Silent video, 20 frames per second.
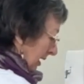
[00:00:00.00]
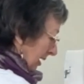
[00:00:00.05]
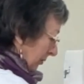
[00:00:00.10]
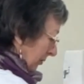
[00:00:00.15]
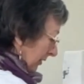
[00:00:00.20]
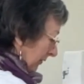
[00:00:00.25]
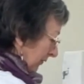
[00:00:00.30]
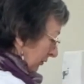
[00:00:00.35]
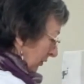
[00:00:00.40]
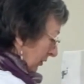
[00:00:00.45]
and
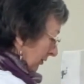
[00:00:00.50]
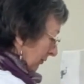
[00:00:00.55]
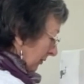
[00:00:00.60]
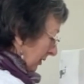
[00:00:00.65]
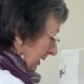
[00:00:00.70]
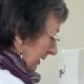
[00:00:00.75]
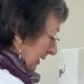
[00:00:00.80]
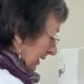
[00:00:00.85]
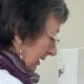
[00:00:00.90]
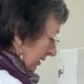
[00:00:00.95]
we've got a
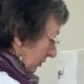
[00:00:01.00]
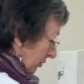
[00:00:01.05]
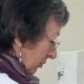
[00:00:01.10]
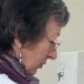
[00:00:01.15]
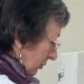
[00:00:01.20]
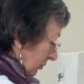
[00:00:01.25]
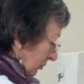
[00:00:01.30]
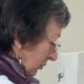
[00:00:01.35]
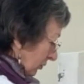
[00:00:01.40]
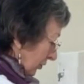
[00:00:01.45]
really
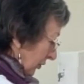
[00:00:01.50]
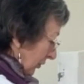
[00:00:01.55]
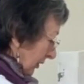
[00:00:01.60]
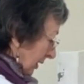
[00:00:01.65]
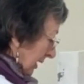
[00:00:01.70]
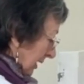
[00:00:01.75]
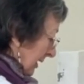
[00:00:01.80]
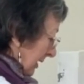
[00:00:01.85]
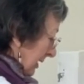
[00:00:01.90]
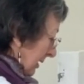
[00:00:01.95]
tall
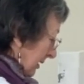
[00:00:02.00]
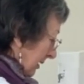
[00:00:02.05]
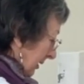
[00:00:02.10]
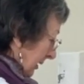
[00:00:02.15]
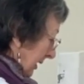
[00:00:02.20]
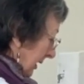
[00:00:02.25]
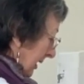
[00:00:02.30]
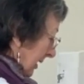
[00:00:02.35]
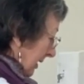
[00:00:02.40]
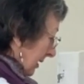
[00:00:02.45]
tree
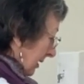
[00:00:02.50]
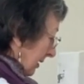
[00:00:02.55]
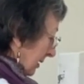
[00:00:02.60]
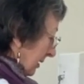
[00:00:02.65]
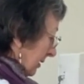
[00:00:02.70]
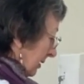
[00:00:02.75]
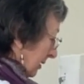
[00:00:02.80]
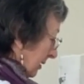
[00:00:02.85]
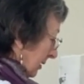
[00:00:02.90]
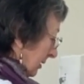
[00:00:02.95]

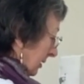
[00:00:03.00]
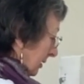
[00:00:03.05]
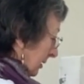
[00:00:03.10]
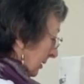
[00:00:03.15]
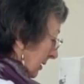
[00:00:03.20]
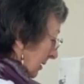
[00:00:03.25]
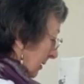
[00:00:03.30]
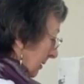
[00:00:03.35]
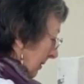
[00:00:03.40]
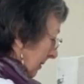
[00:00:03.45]
here
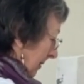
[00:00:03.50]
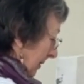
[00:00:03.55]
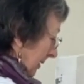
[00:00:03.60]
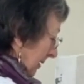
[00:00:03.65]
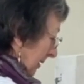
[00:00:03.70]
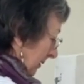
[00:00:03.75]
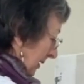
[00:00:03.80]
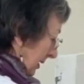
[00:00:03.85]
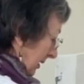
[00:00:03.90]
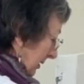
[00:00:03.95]

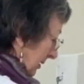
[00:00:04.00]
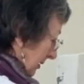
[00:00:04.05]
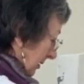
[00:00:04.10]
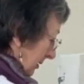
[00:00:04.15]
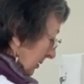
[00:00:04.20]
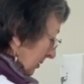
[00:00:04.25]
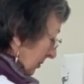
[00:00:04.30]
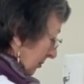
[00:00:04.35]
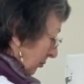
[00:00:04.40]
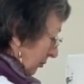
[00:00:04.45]

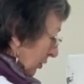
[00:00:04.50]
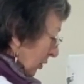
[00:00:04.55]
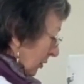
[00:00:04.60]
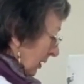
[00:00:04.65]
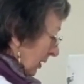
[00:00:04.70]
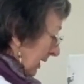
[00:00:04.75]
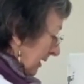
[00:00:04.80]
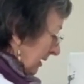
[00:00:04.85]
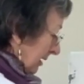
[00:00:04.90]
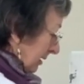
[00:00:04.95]
that's
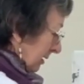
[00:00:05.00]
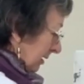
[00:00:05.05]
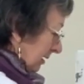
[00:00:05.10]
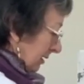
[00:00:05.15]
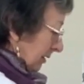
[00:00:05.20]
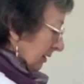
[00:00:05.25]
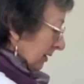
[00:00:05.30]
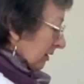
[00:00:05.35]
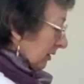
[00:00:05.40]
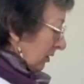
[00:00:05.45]
blocking
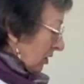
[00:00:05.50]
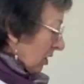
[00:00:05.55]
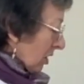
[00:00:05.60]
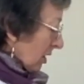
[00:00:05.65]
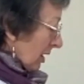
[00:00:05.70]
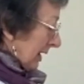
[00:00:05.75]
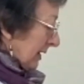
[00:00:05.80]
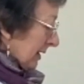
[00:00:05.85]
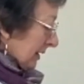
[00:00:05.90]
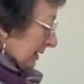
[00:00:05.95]
the
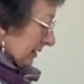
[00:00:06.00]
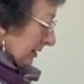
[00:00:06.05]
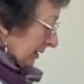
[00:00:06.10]
light.